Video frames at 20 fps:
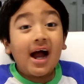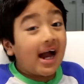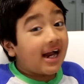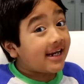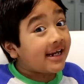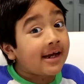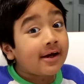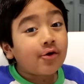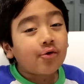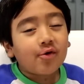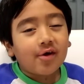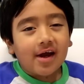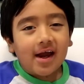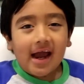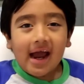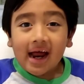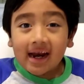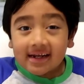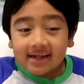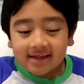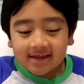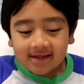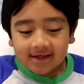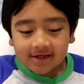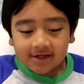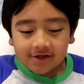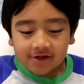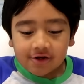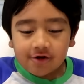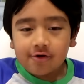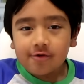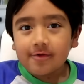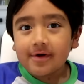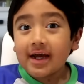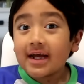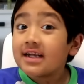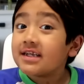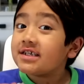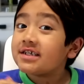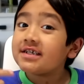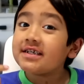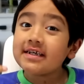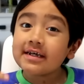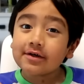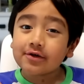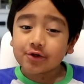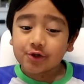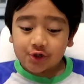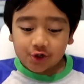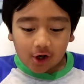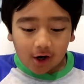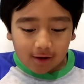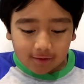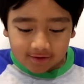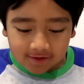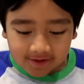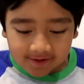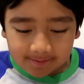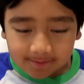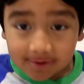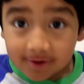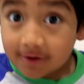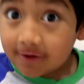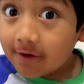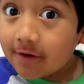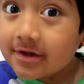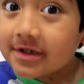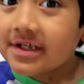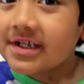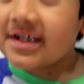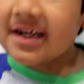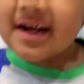I didn't create anything new. It's still chocolate, but looks